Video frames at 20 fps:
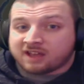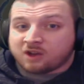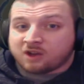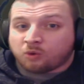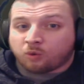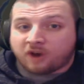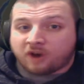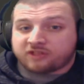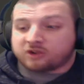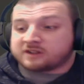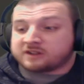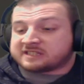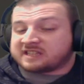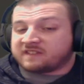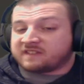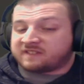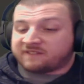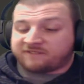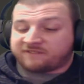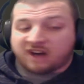Whether it's the
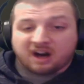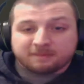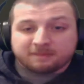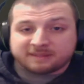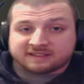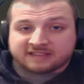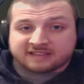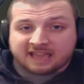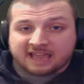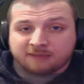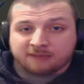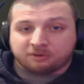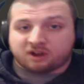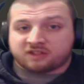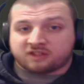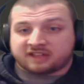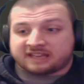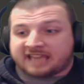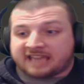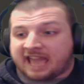development team, whether
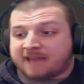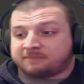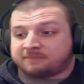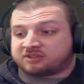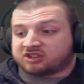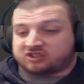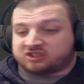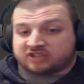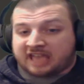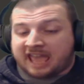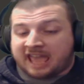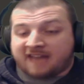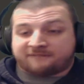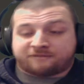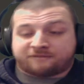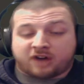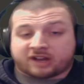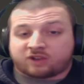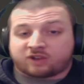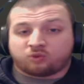the game just can't
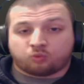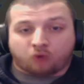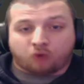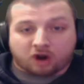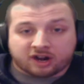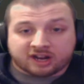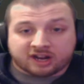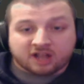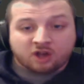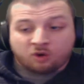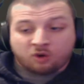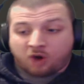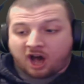fucking work,